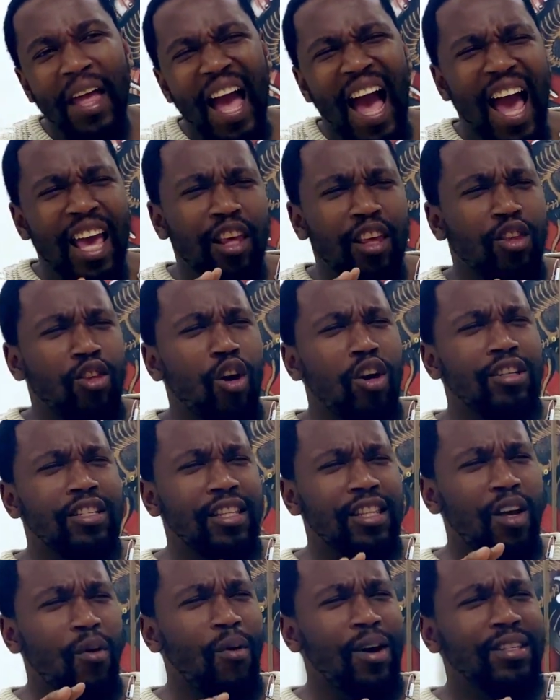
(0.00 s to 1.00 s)
I
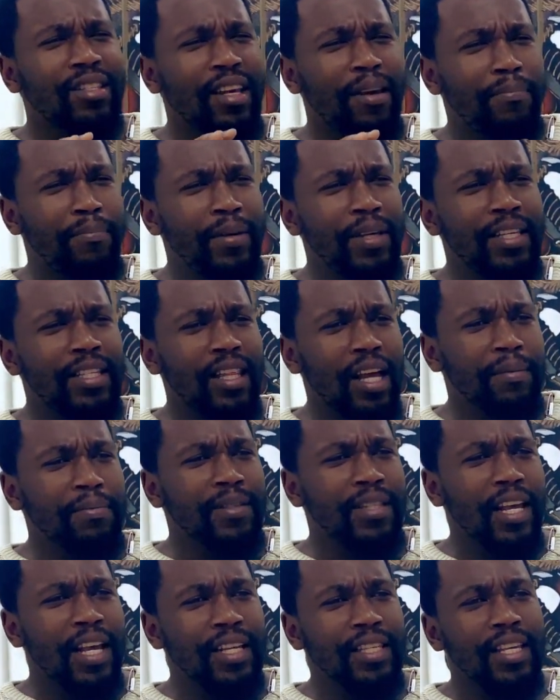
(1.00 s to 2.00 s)
thought there was a beast
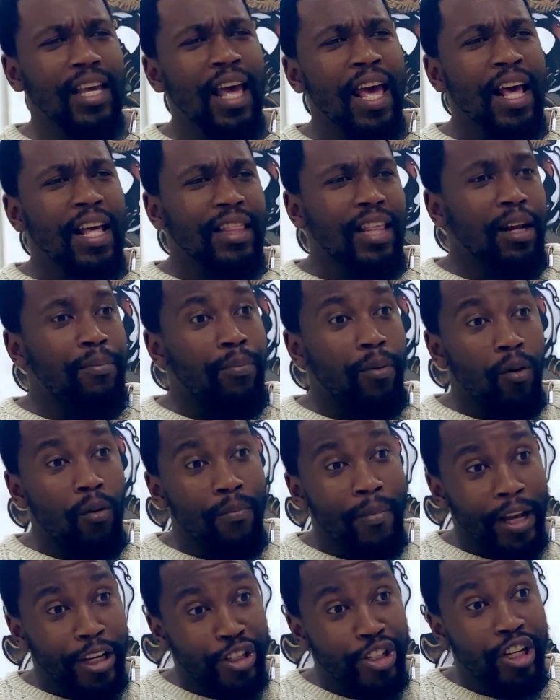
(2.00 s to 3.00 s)
upstairs that broke
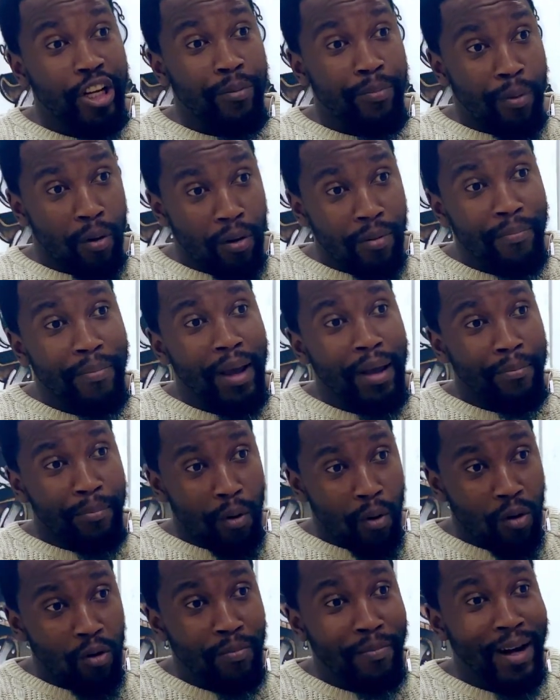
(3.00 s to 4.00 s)
my cheek bone by
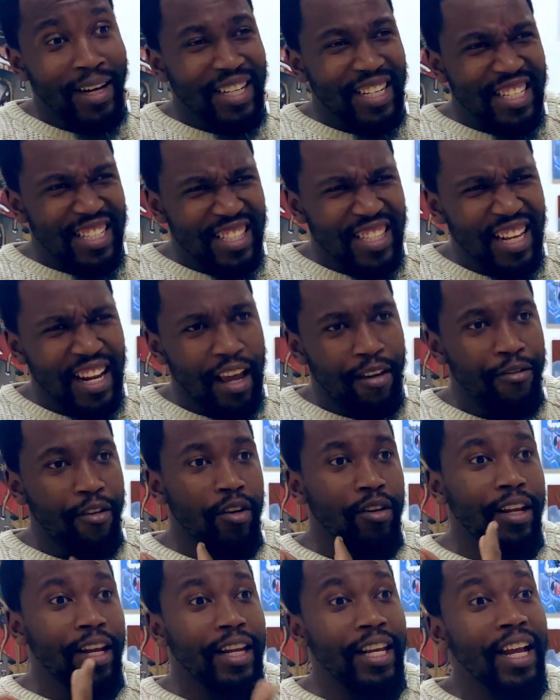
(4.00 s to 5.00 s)
bone, but instead I
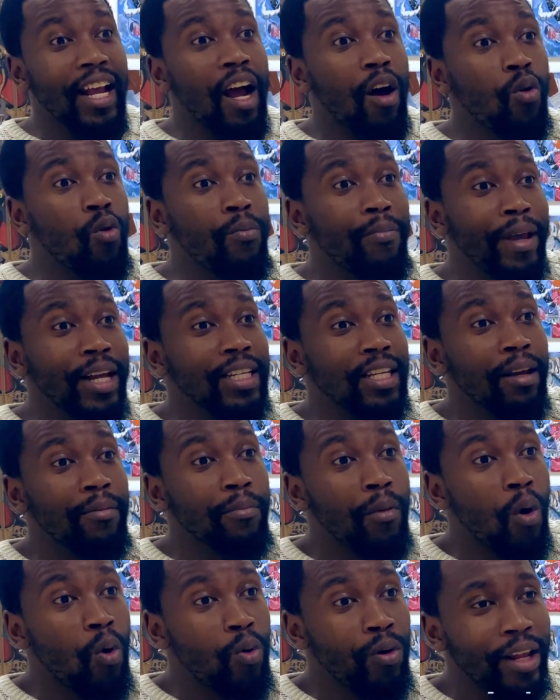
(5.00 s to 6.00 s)
found a nigger who made a
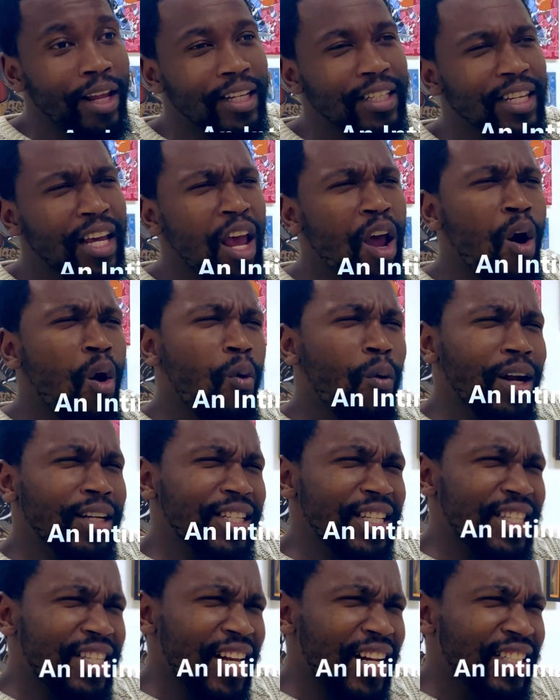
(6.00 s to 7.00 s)
moan. And what
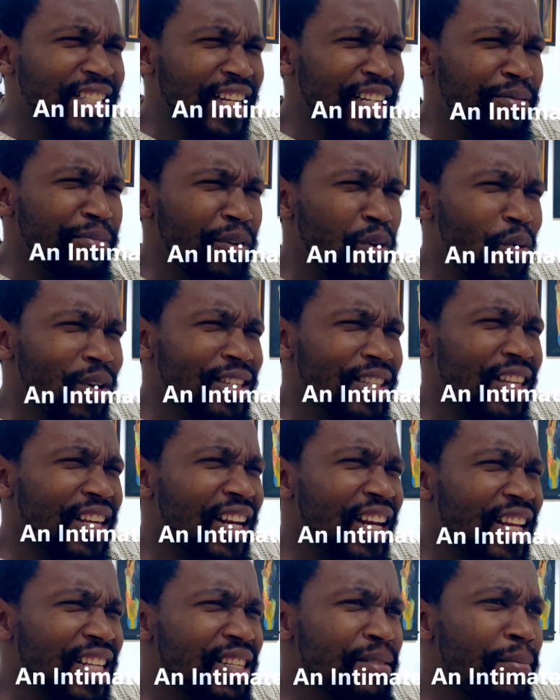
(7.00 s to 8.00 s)
insulted me was the
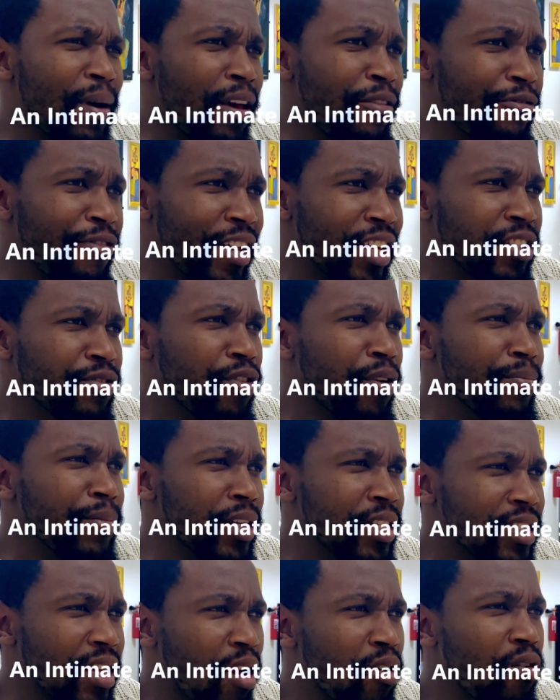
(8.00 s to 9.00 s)
realism I felt from
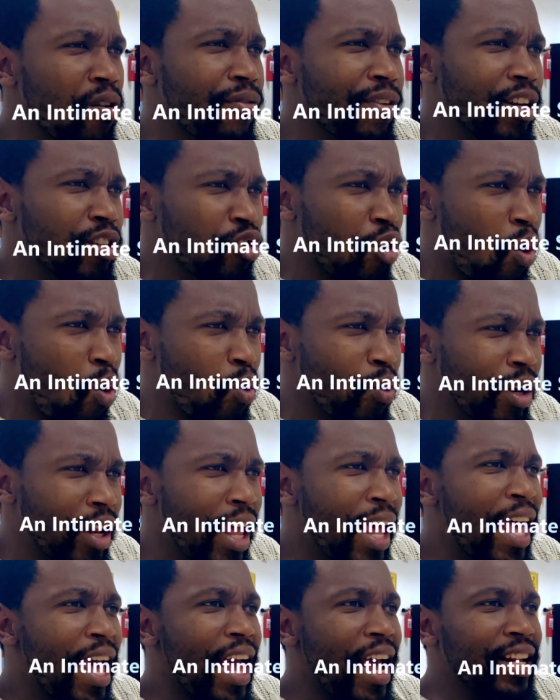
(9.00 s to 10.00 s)
the sound of her tone,
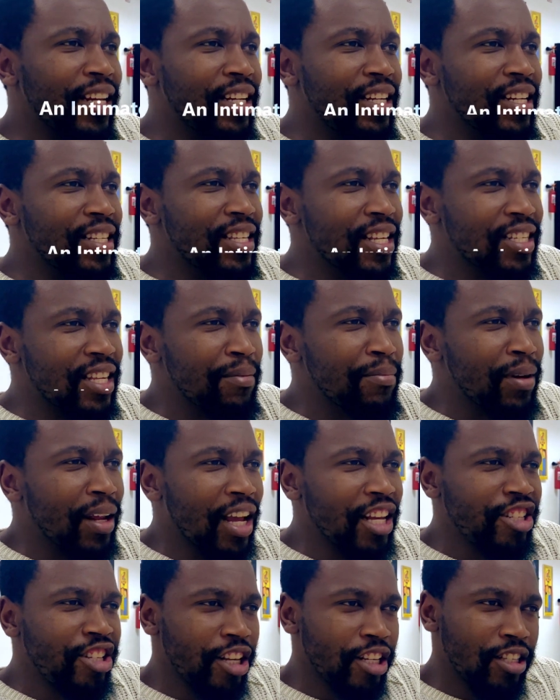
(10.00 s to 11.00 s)
and it is the same
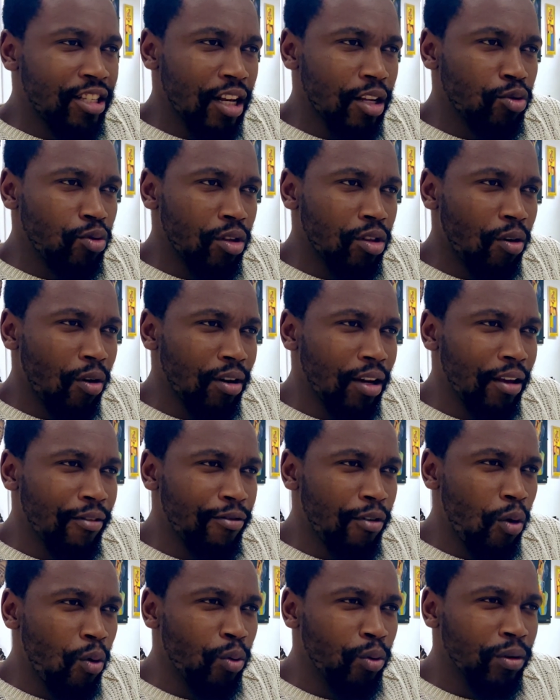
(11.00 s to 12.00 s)
nigger she has chats with on her
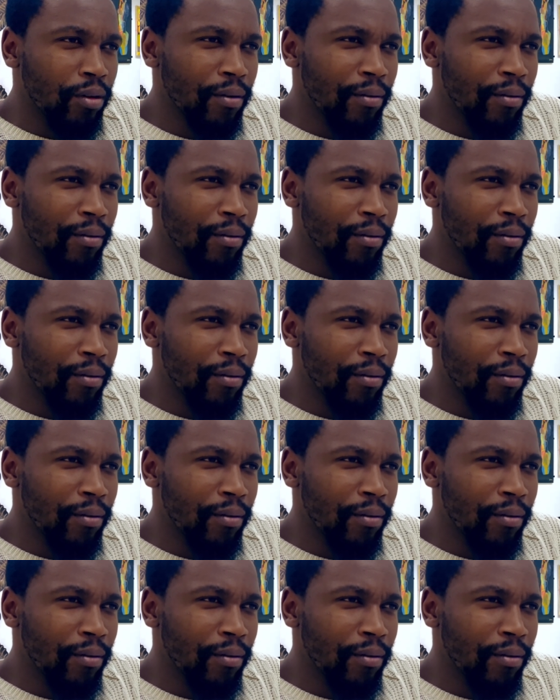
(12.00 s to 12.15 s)
phone.